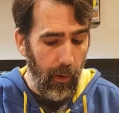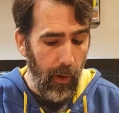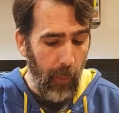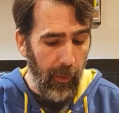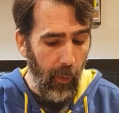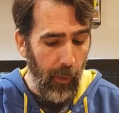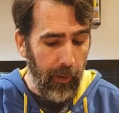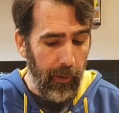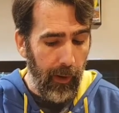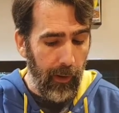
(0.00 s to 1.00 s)
A couple of
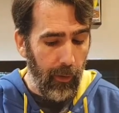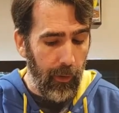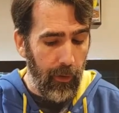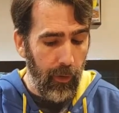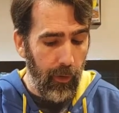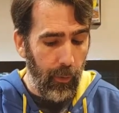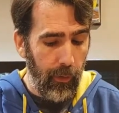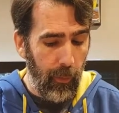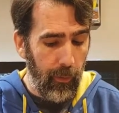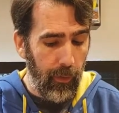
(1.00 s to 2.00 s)
win con creatures,
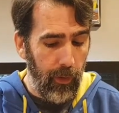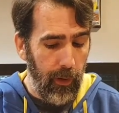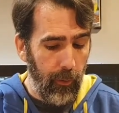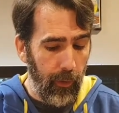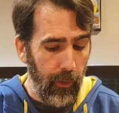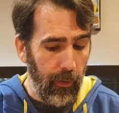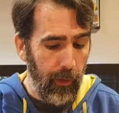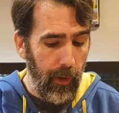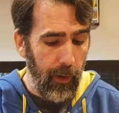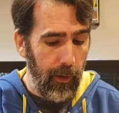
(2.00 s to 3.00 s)
which I'm seeing, which
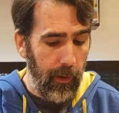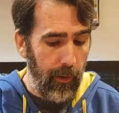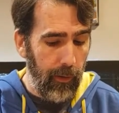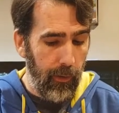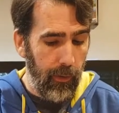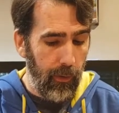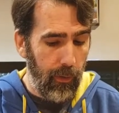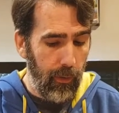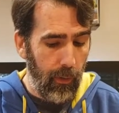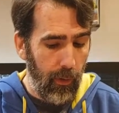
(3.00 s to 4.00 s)
is nice.